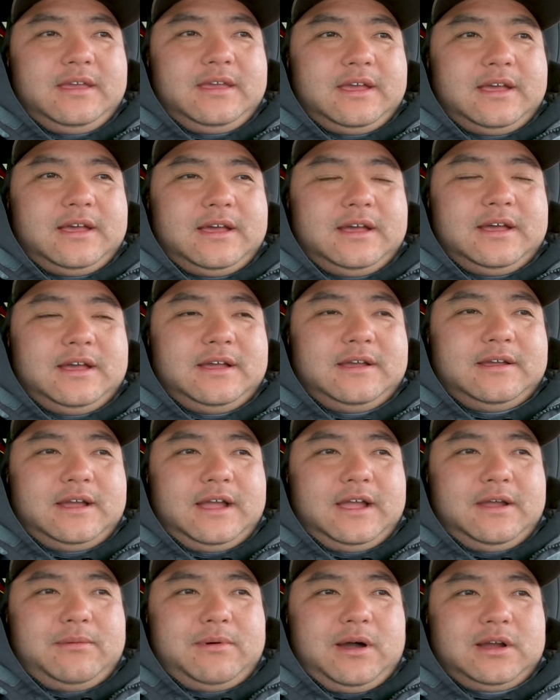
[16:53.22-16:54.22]

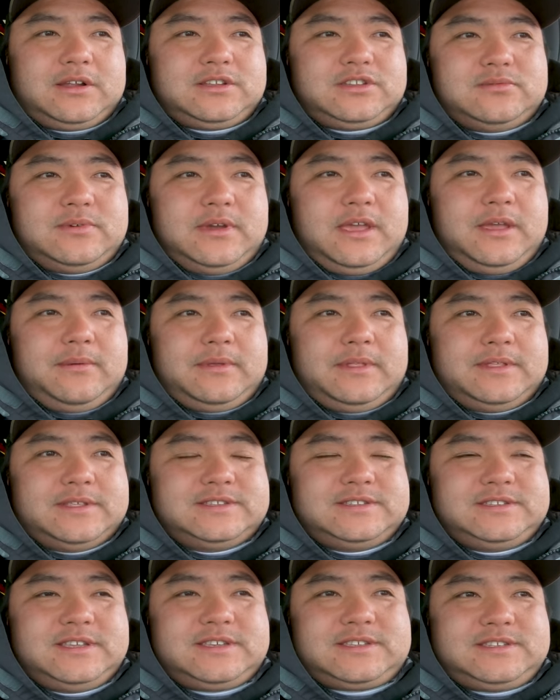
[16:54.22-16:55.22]
I walked away with a
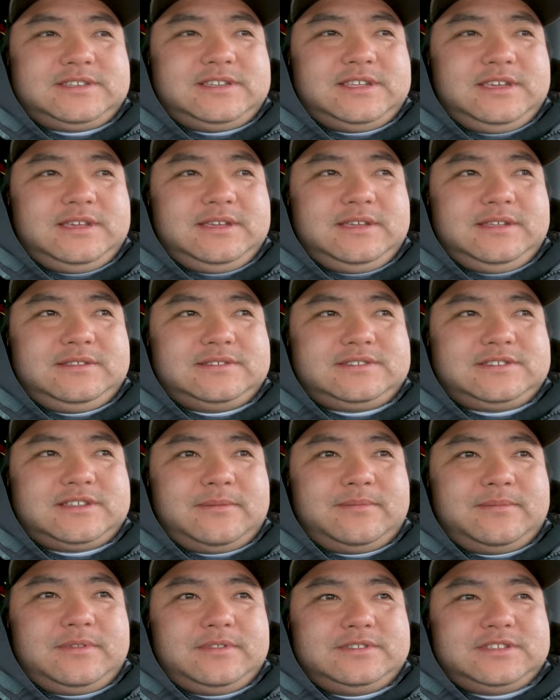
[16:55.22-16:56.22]
16
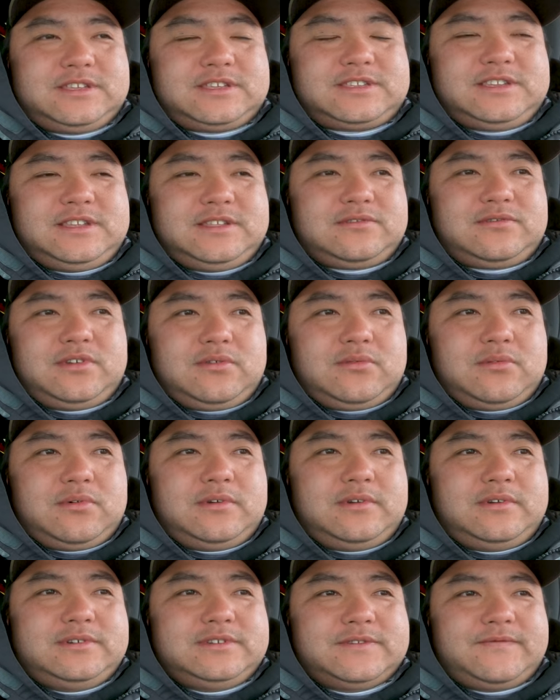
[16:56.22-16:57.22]

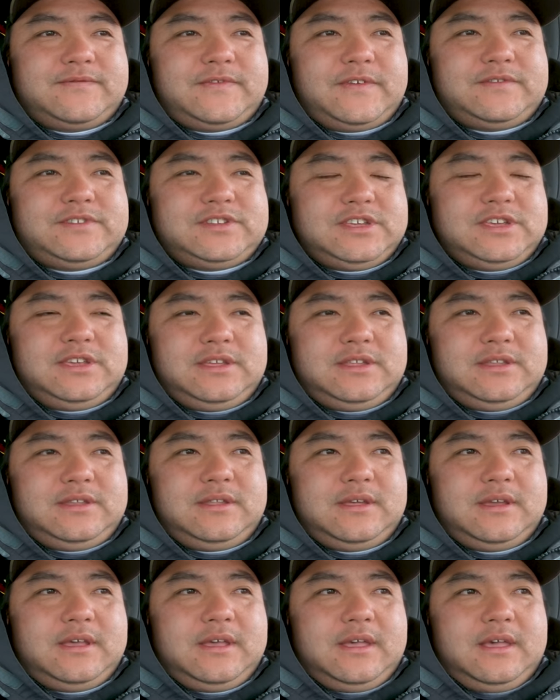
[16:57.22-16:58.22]
3/4, a
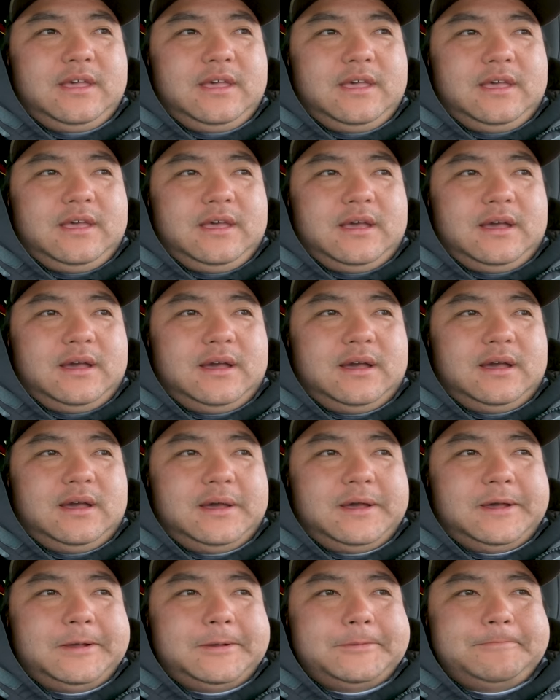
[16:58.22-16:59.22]
15,
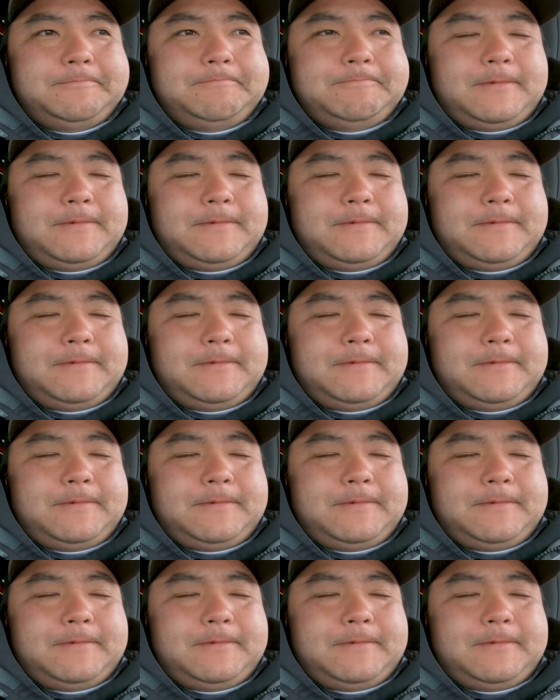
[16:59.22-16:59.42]
a